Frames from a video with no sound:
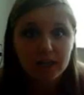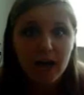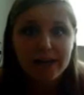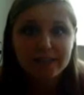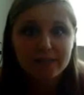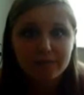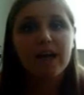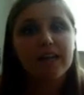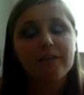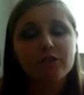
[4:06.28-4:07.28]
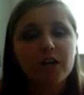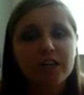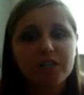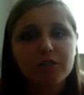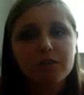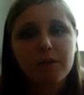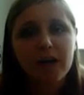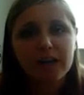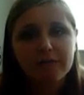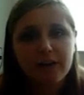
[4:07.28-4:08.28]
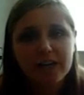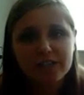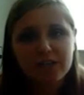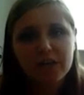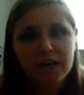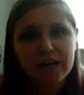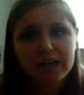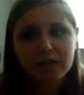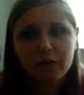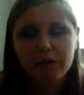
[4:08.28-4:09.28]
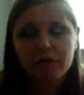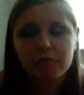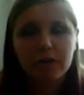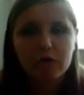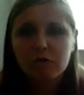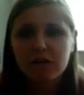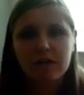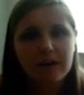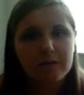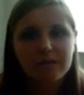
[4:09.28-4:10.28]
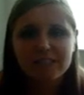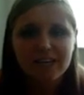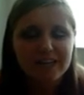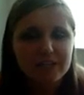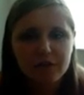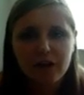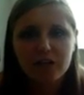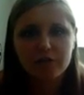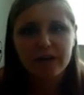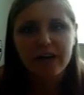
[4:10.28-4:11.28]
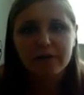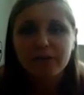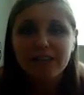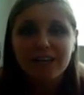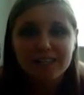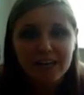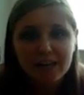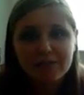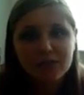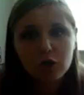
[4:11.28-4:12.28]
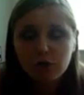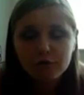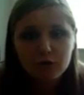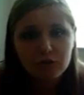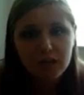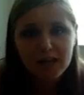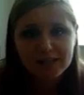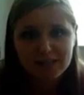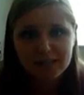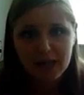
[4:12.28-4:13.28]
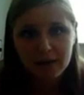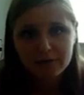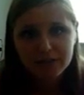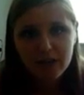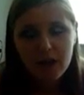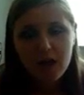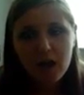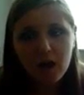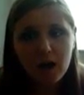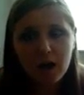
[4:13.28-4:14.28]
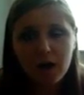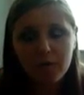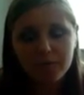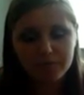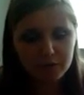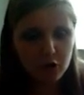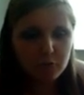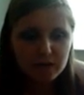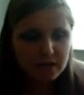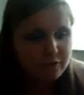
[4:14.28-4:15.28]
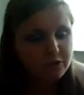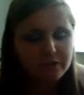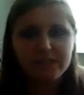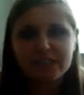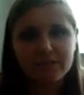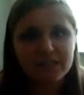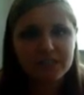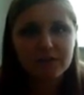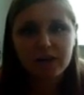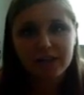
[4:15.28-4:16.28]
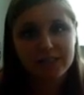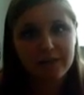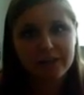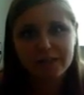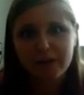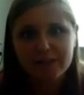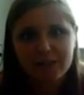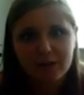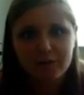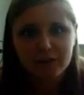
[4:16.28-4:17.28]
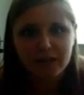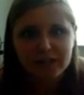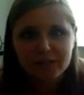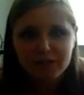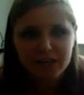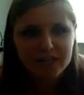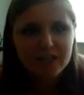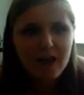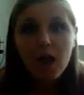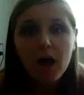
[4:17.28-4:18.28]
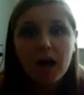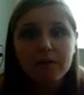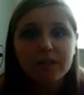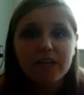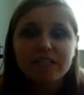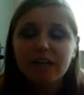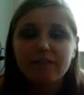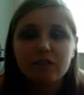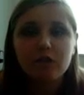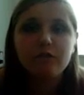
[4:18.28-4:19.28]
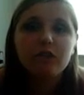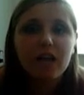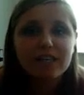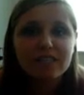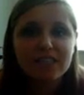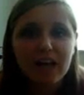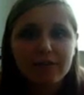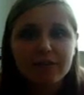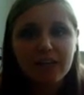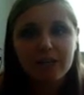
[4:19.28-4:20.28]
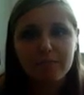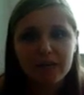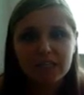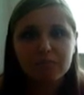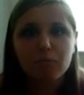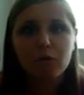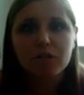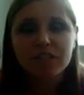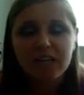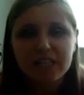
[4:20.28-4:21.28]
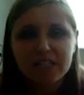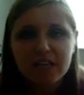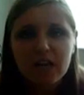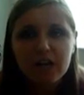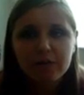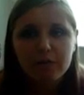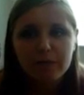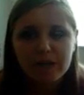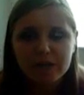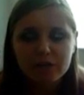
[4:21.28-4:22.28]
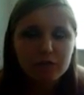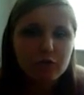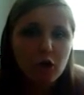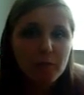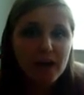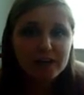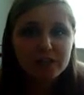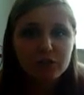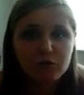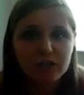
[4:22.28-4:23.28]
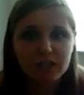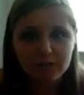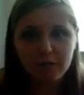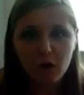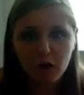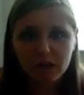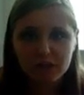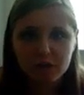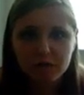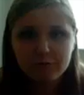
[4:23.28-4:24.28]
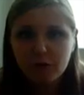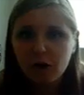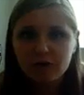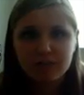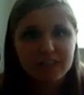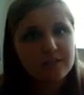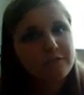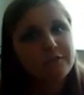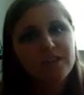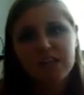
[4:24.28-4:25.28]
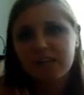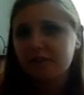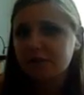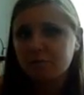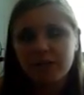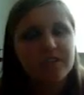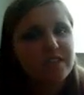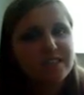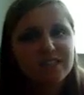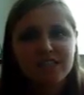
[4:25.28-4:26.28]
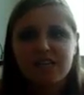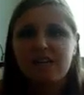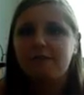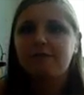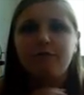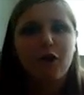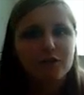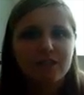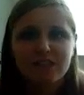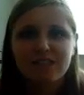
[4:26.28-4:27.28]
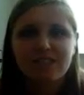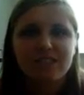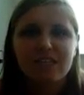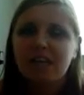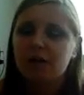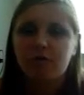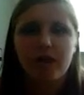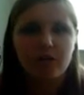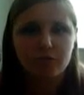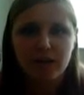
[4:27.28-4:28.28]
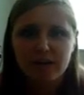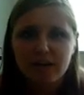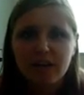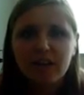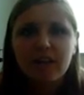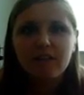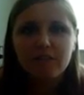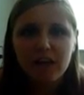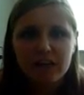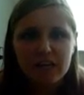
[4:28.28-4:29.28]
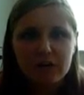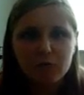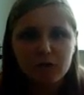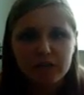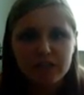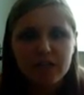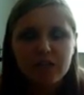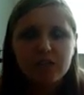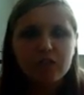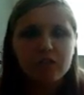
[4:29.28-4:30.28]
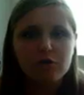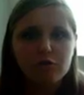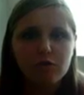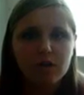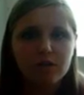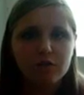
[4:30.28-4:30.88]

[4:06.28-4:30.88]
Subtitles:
class. And after talking to my advisor and going through my core requirements that I need to graduate, I realized that I have so few classes left, go me for doing 17 credits every semester for the last 2 years, I realized I have so few classes left that it makes more sense for me to go back to school in the fall and do fall 2015, spring 2016, fall 2016, and graduate than it would to